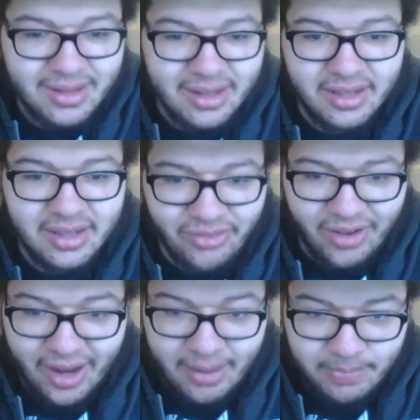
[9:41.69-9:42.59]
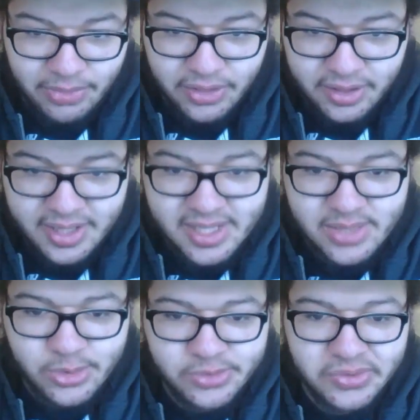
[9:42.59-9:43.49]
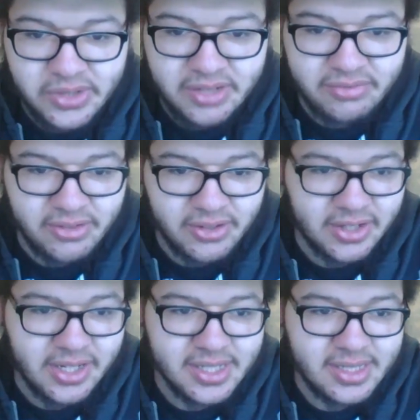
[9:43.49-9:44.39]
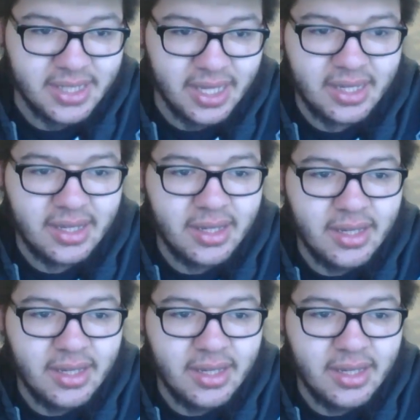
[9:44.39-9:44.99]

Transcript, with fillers: He's fine. He's Wolverine, for goodness sake.